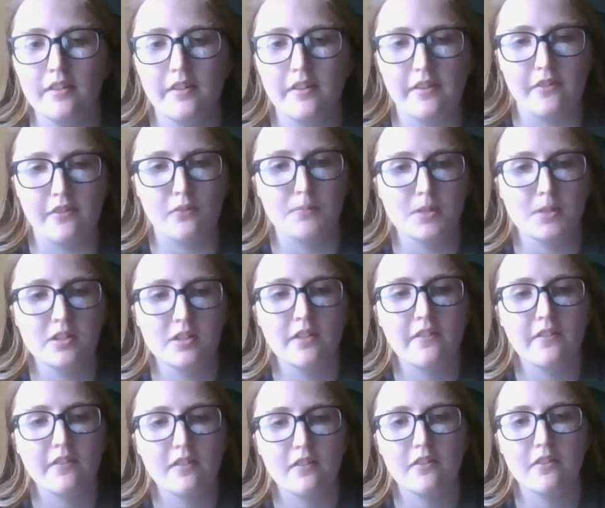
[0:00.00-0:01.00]

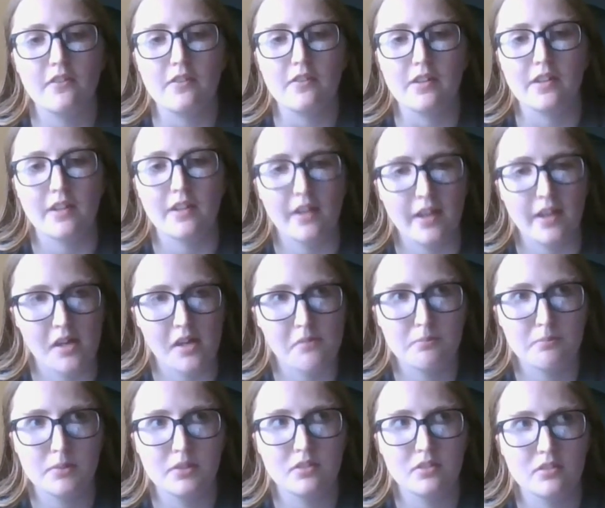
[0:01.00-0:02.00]
experiences that
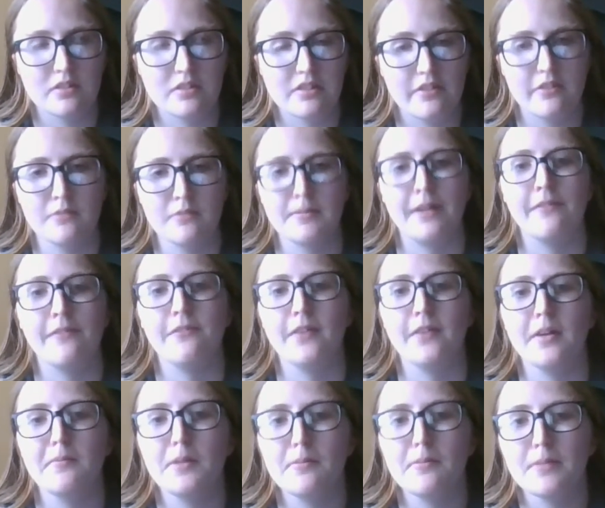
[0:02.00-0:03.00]
happened to my
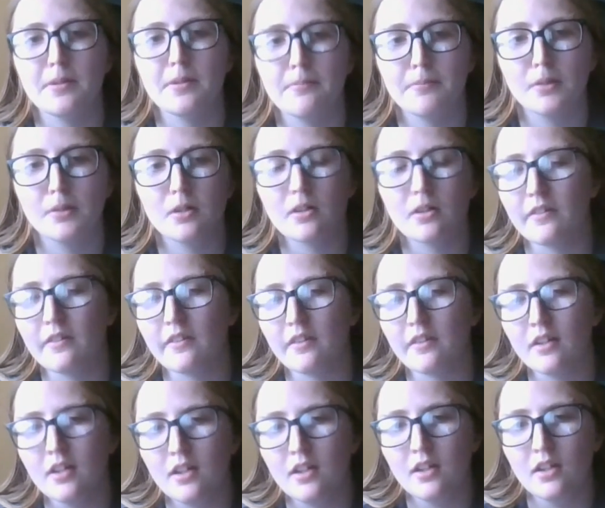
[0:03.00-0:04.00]
family members,